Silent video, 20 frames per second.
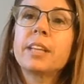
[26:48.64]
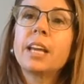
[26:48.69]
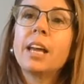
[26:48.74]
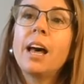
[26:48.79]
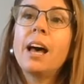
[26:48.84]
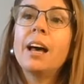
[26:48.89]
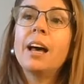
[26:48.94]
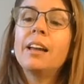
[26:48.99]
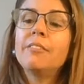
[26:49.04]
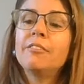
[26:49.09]

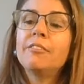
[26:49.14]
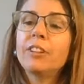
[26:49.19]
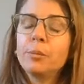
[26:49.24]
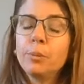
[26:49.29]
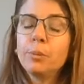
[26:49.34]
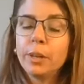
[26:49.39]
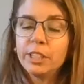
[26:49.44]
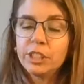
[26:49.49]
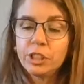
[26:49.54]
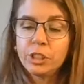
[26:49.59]
high
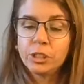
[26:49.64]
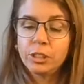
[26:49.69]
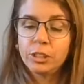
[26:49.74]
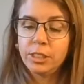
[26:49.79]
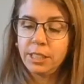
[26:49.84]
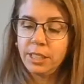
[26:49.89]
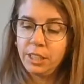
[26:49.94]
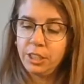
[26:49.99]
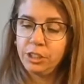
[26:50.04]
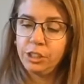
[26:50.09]

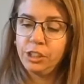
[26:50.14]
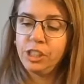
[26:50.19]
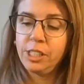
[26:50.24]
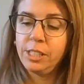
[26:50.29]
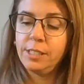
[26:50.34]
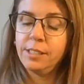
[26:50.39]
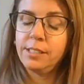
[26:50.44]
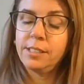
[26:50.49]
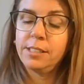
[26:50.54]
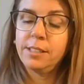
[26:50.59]
vibrational
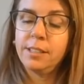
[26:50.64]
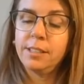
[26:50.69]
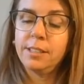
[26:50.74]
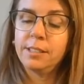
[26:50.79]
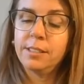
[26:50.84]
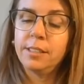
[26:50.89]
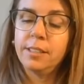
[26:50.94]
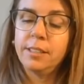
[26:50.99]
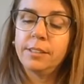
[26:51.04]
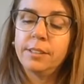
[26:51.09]
energies.
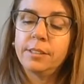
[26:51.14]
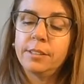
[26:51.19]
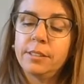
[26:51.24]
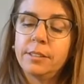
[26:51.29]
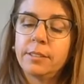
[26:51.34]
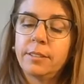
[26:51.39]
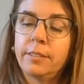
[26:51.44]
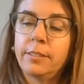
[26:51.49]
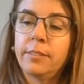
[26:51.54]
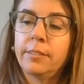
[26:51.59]
This
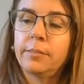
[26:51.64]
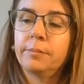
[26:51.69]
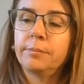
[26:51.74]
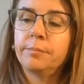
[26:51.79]
is